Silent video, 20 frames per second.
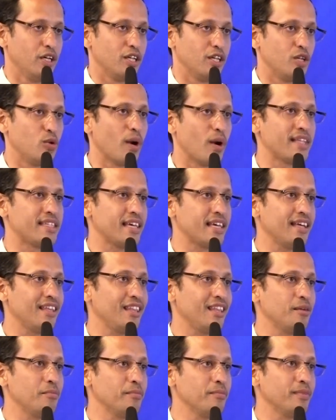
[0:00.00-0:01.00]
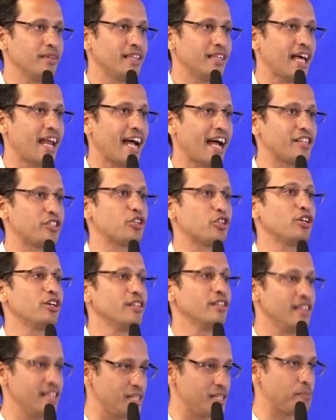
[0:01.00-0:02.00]
Do I tell them that I
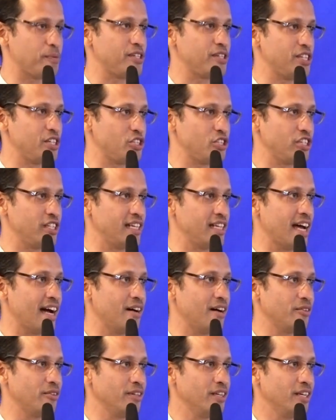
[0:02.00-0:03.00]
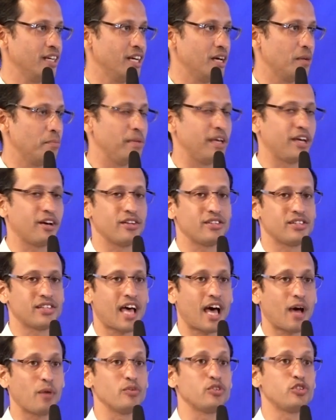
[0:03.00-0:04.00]
turned this position down because
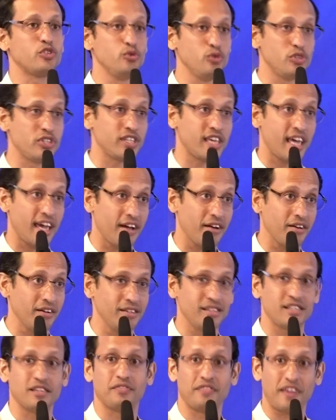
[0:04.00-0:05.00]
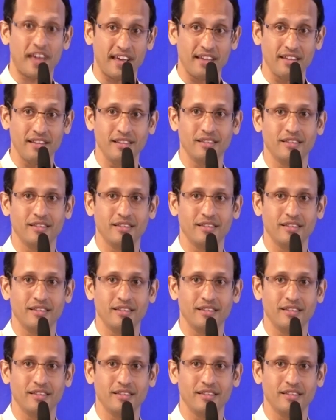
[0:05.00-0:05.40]
I was too scared to fail?